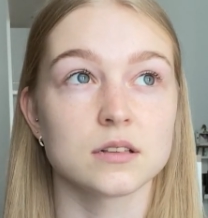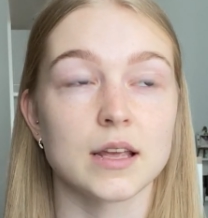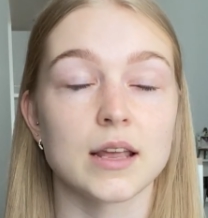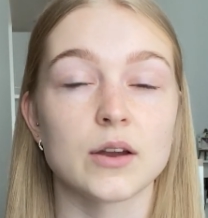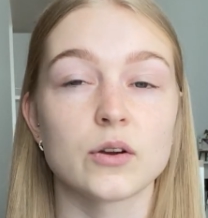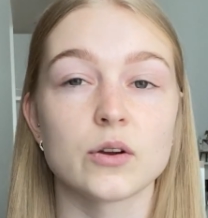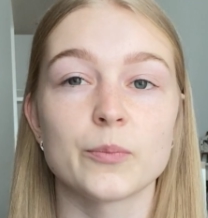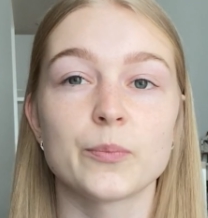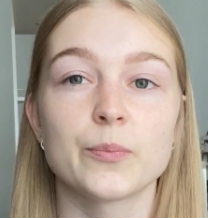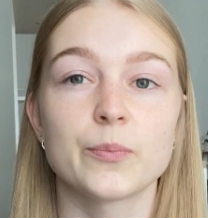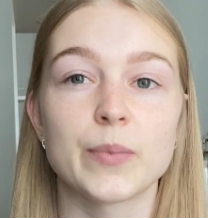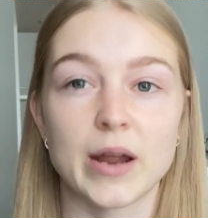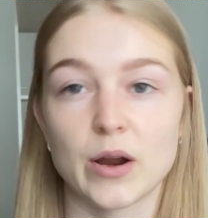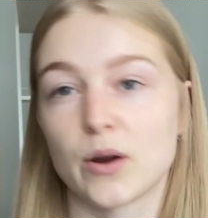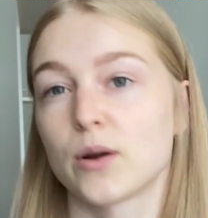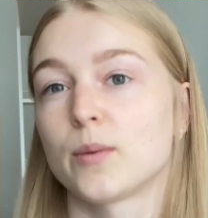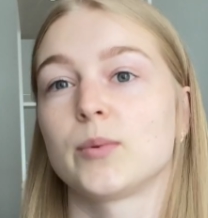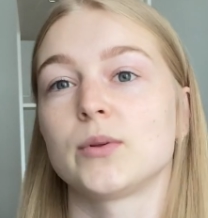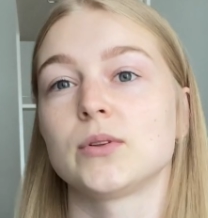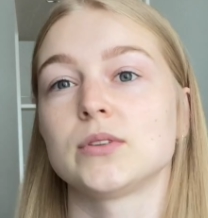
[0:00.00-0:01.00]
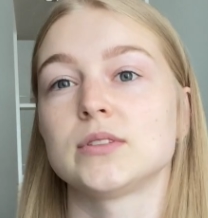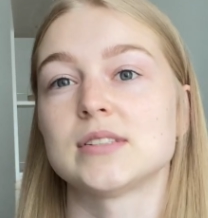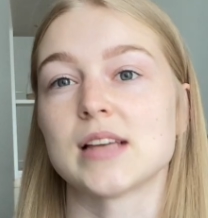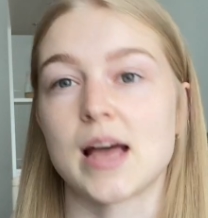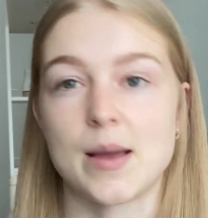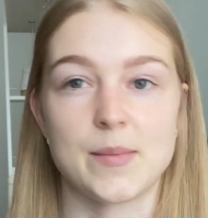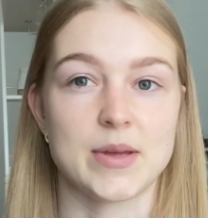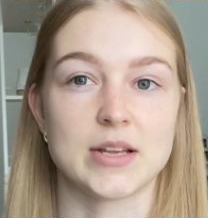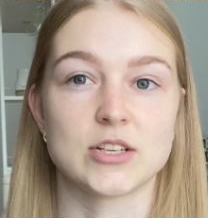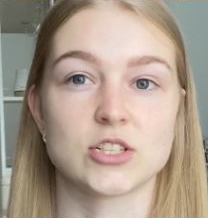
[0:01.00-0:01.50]
irreparable
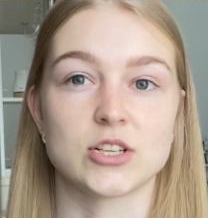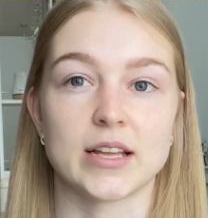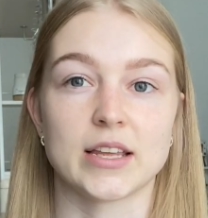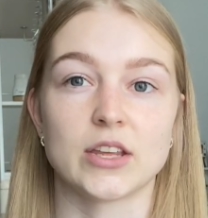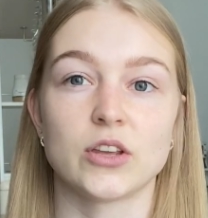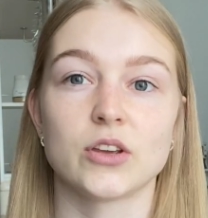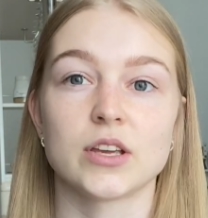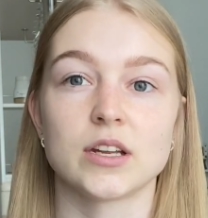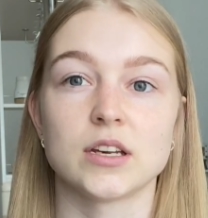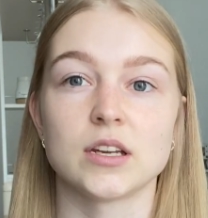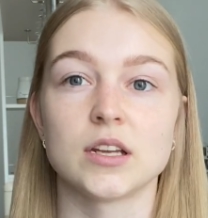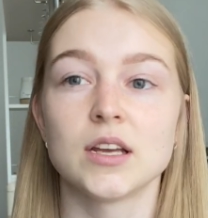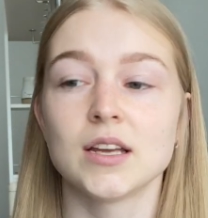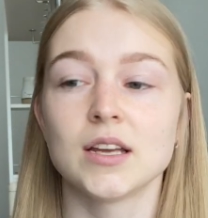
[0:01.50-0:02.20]
damage. Like, you can